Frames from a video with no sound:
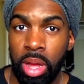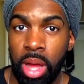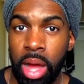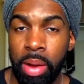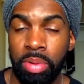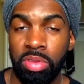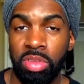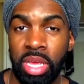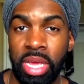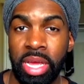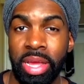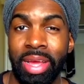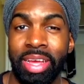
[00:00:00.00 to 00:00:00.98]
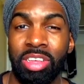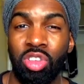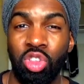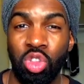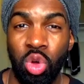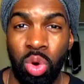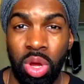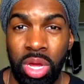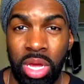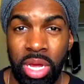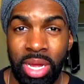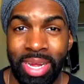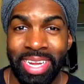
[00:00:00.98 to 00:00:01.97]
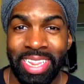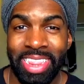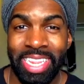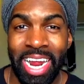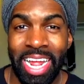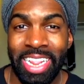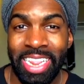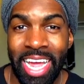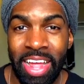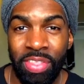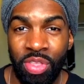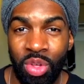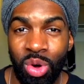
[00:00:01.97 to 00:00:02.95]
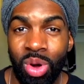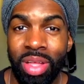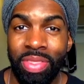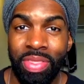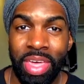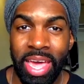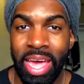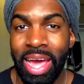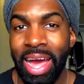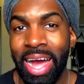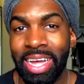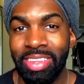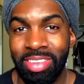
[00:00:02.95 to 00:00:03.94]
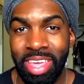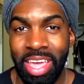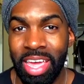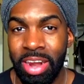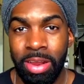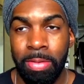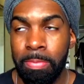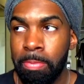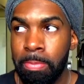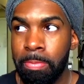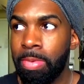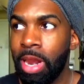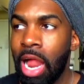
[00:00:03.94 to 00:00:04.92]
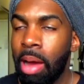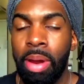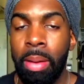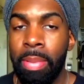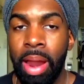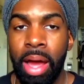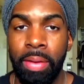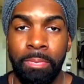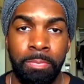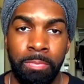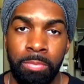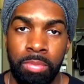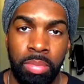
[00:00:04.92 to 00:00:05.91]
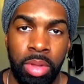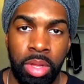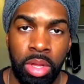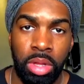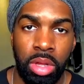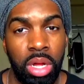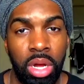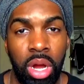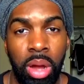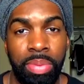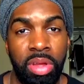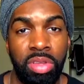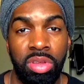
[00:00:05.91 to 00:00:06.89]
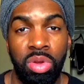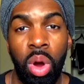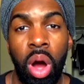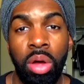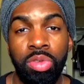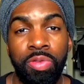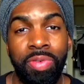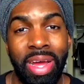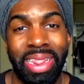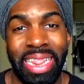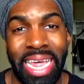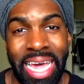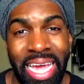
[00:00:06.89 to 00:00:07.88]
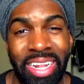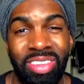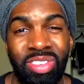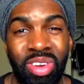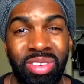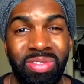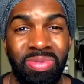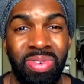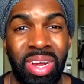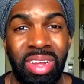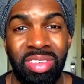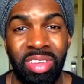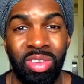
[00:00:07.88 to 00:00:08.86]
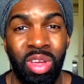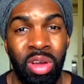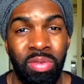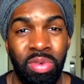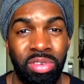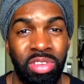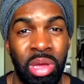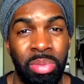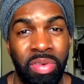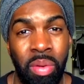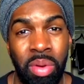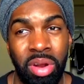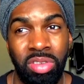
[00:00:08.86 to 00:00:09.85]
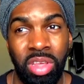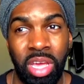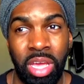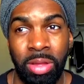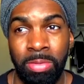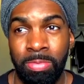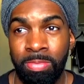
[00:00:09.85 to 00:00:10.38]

I would say estoy tratando de hacer blah blah blah. You'll also find de in certain phrases. For example, if I want to say